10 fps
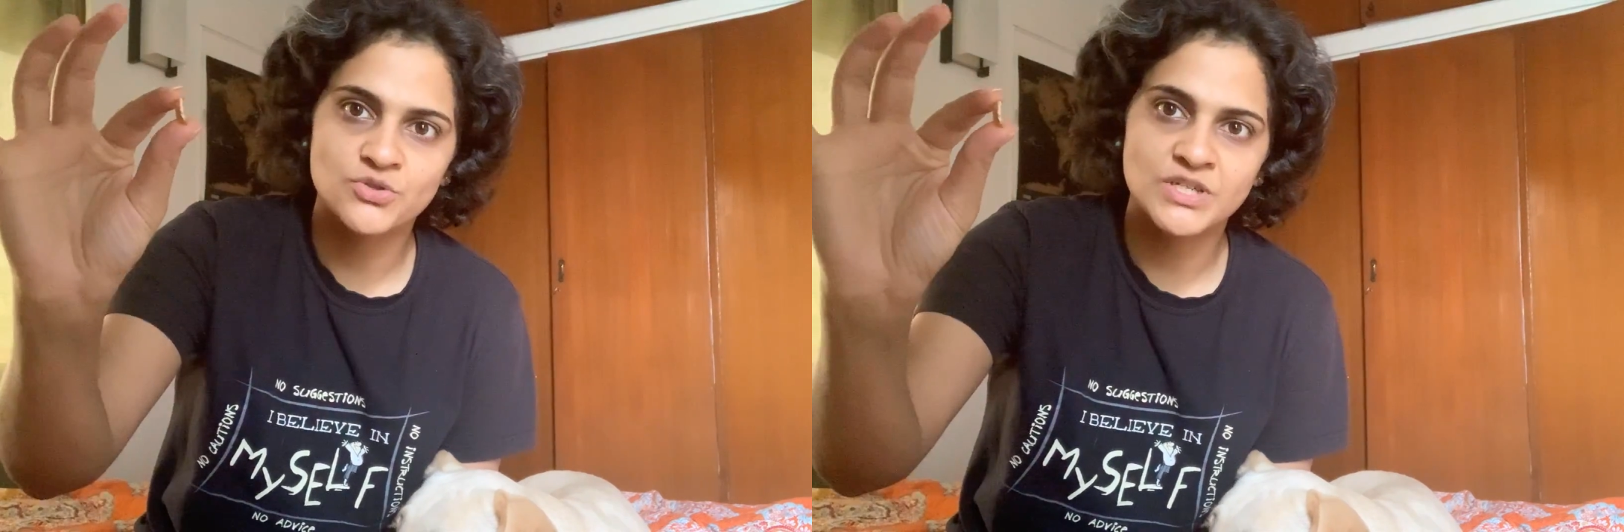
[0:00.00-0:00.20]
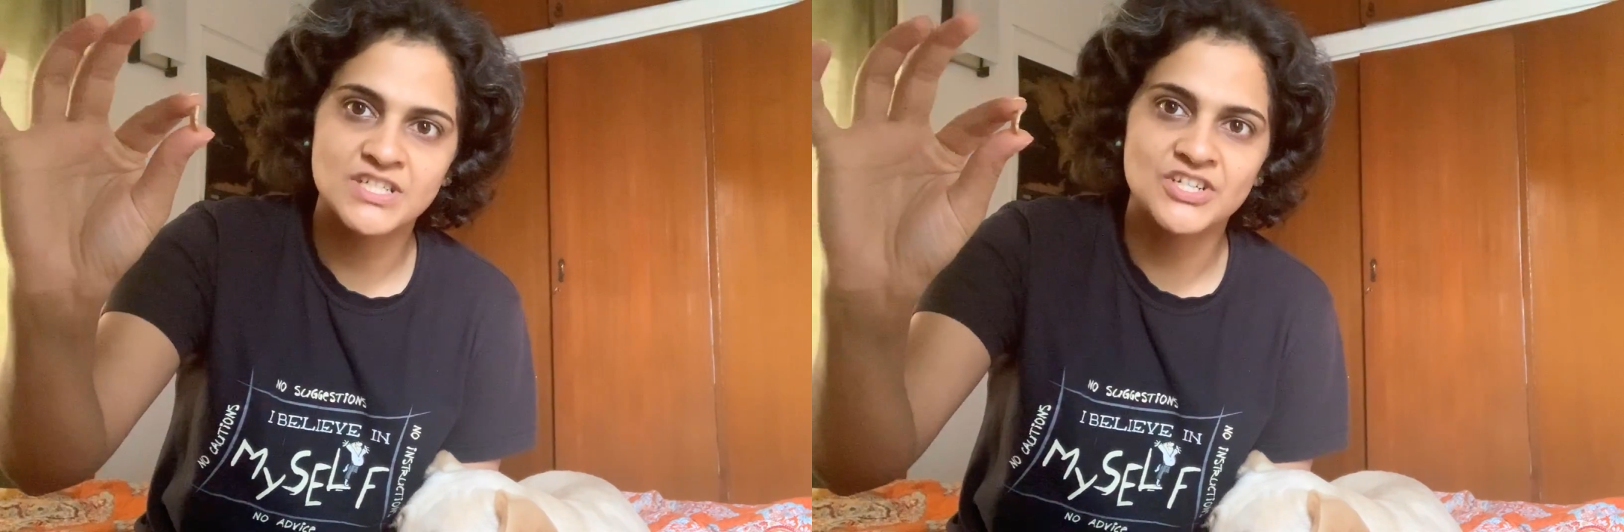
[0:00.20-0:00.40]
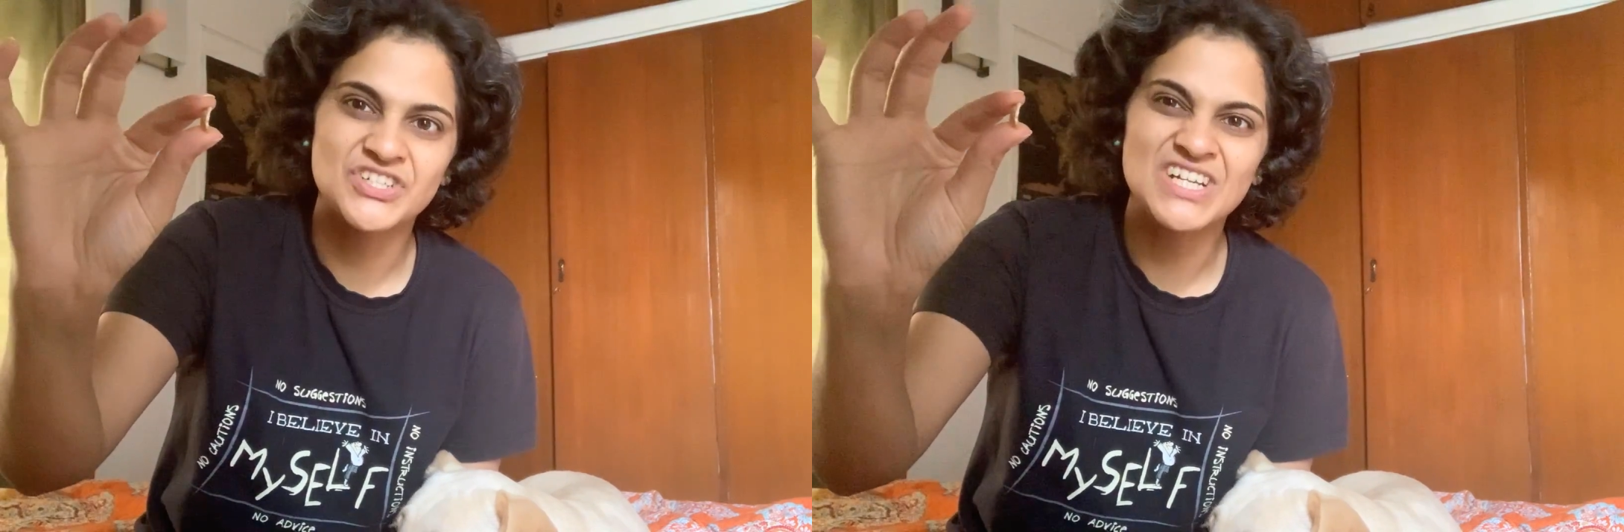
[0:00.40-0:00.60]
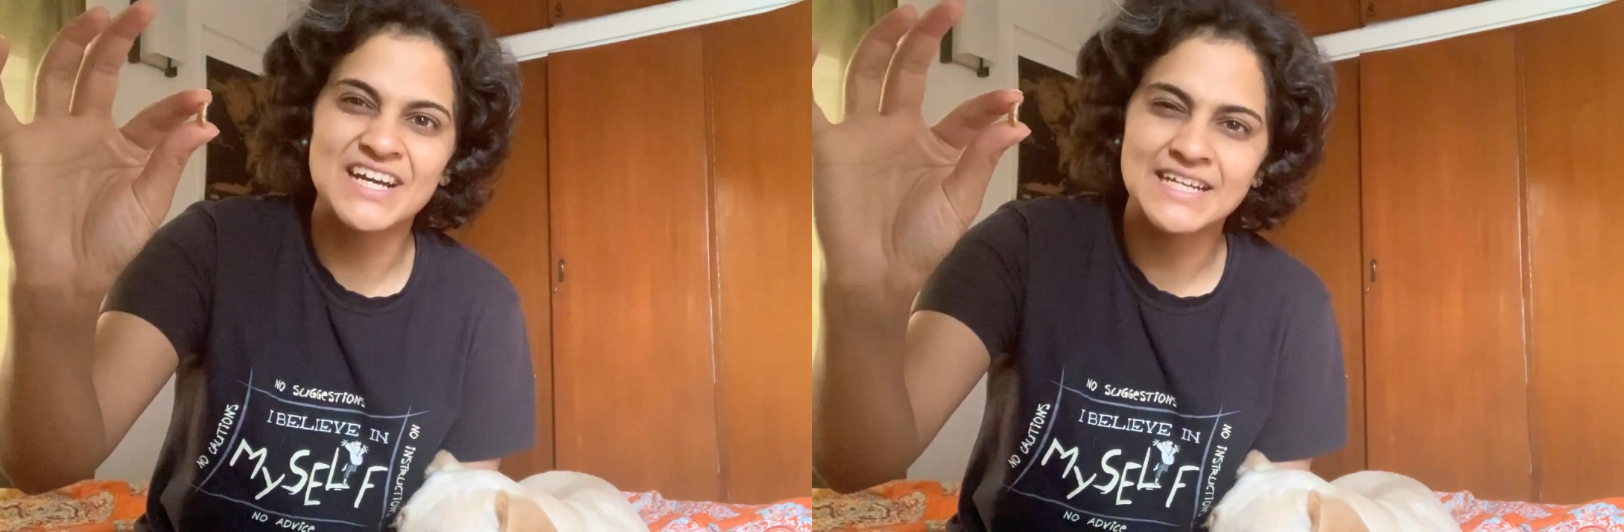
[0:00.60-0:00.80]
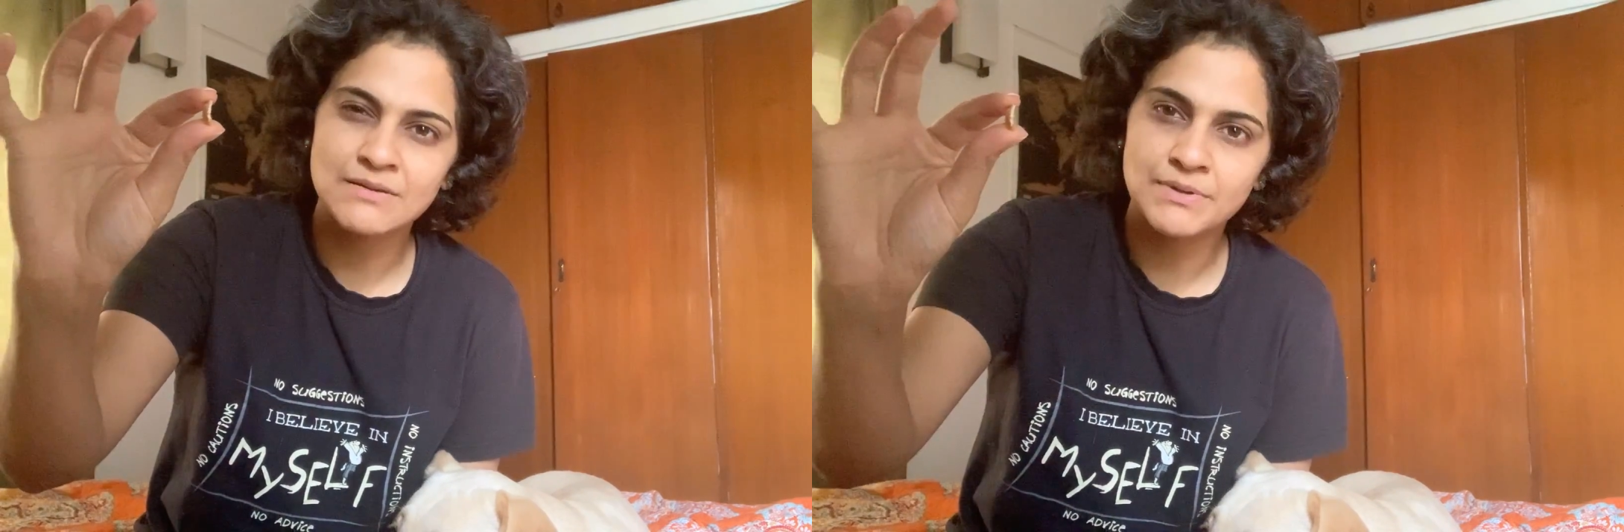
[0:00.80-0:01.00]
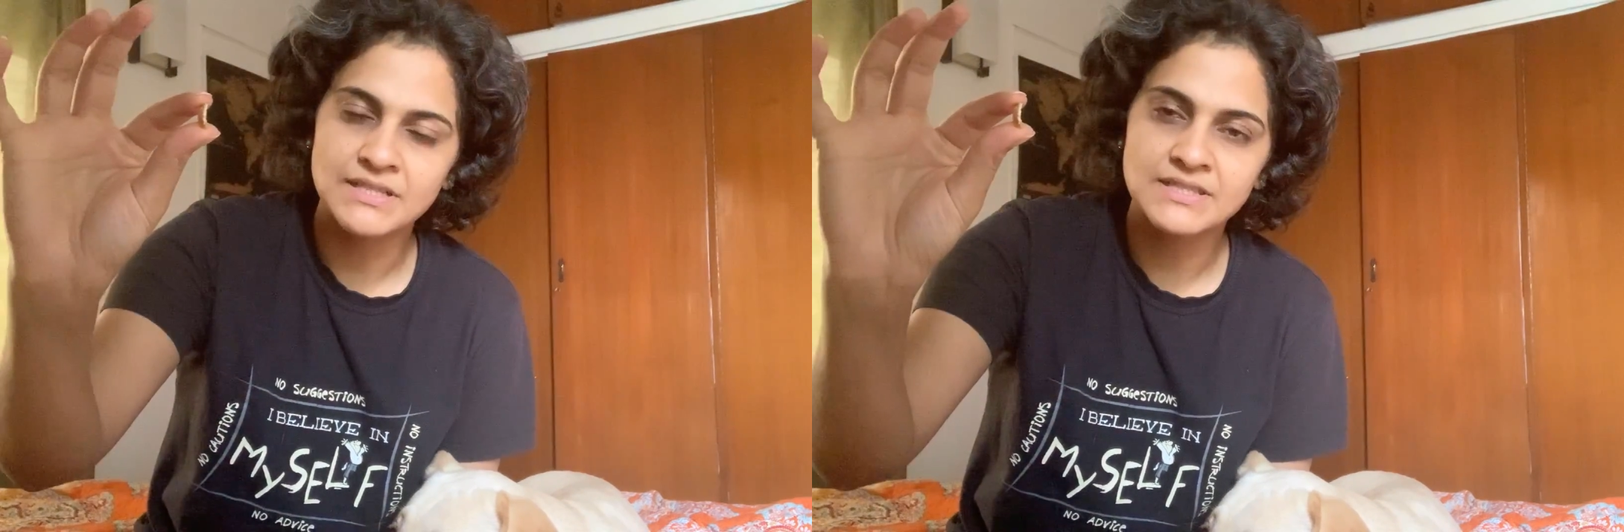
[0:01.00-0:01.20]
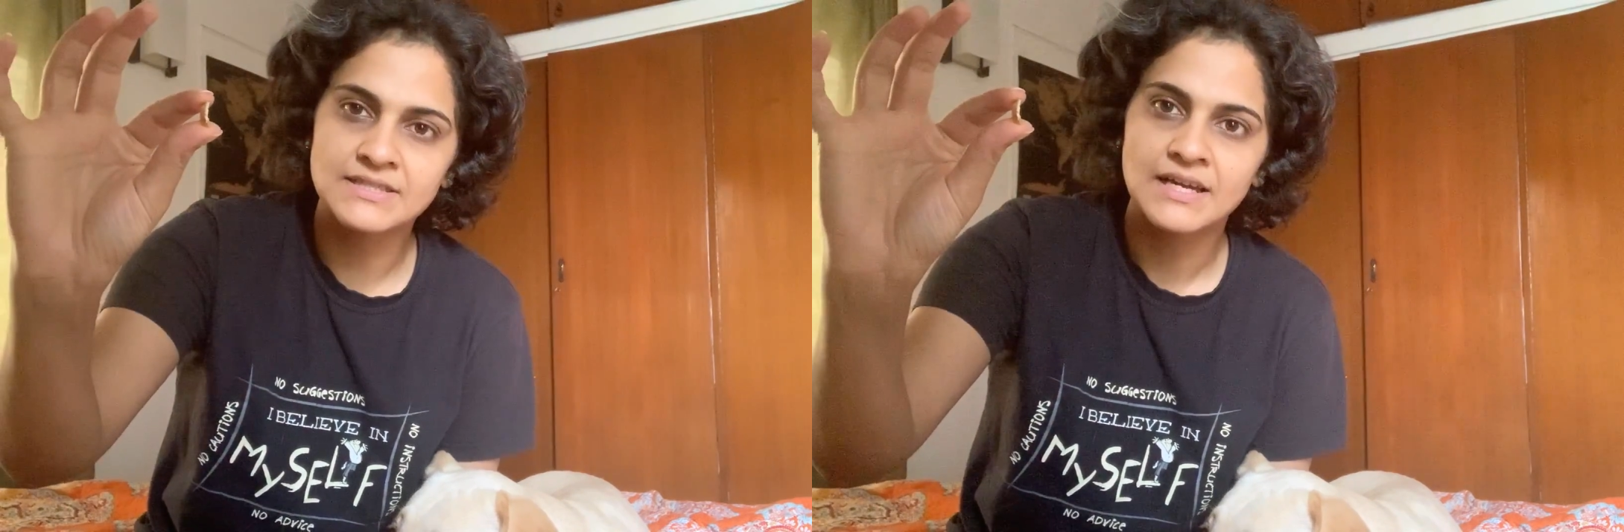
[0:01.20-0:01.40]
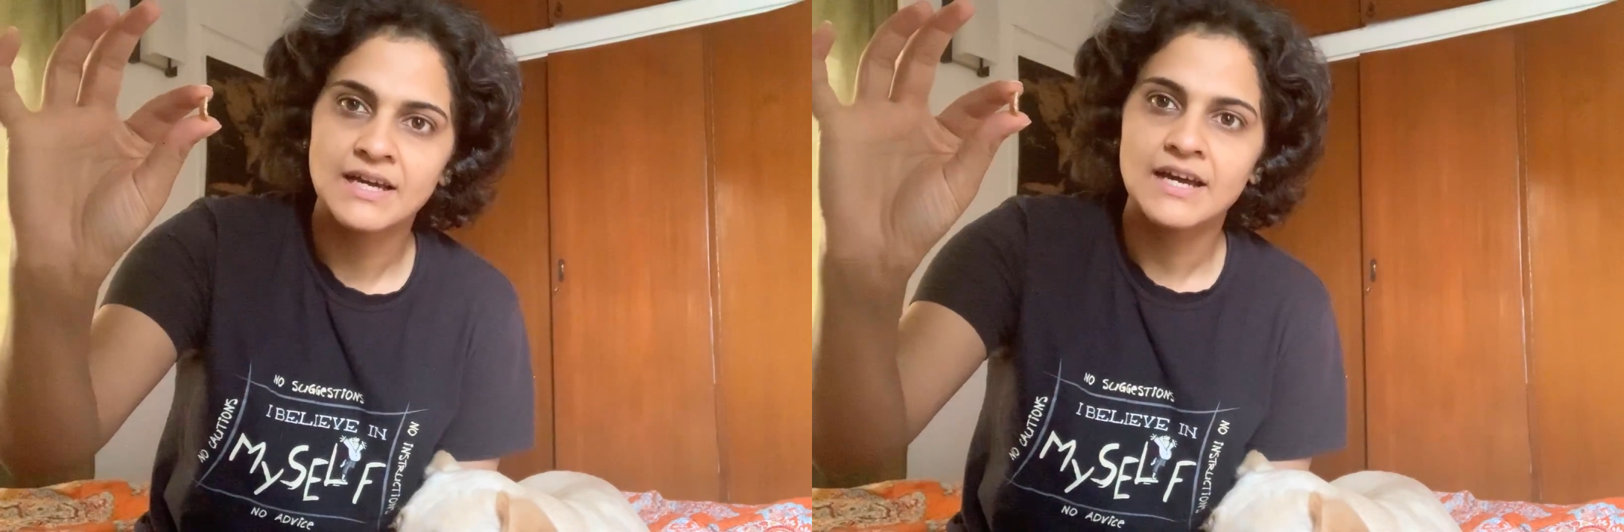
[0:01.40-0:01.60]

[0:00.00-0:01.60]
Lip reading: treats are tiny bits.